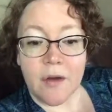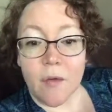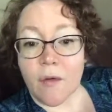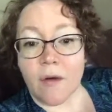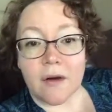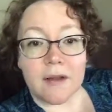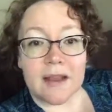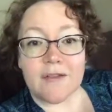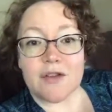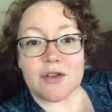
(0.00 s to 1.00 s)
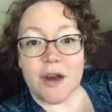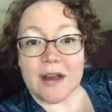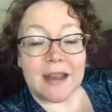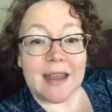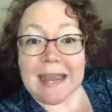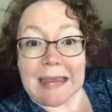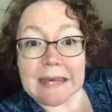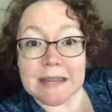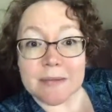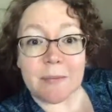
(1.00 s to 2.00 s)
Or like if you're trying to
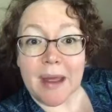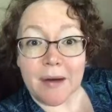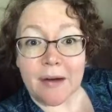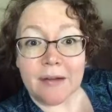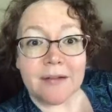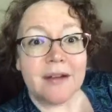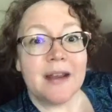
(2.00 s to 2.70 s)
eat better